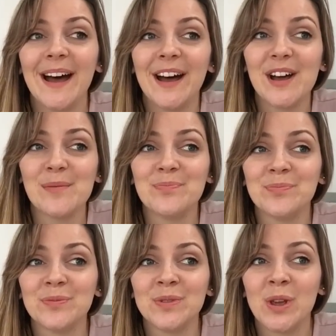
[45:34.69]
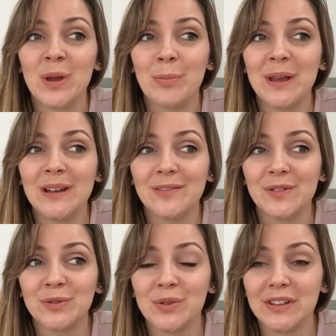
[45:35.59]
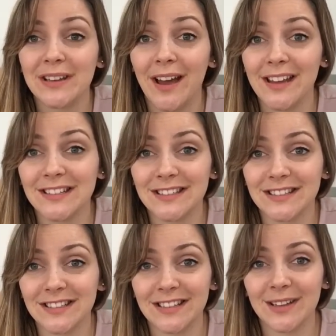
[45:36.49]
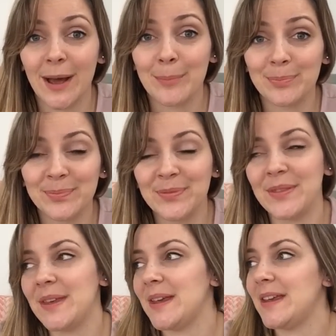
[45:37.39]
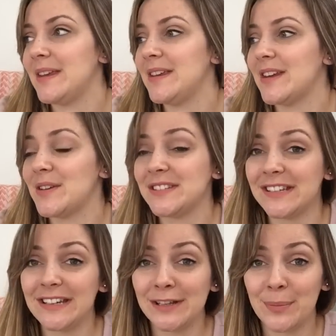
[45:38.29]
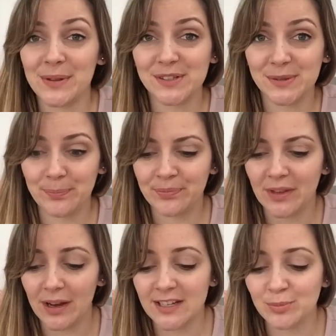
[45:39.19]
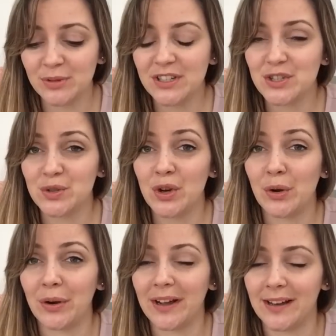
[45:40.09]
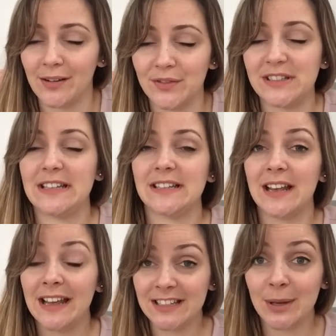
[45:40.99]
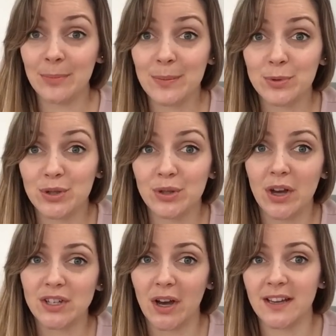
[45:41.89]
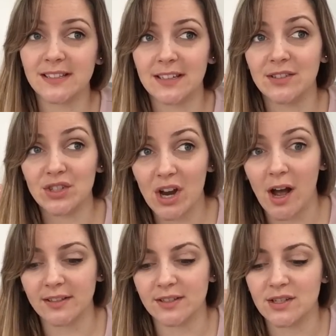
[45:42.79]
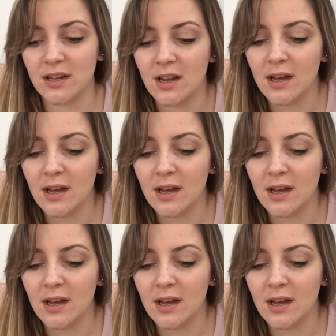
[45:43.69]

Um, the appeal of the Northern Lights and um, the, you know, seeing them is, is pretty strong. And obviously, some people do go to Iceland just.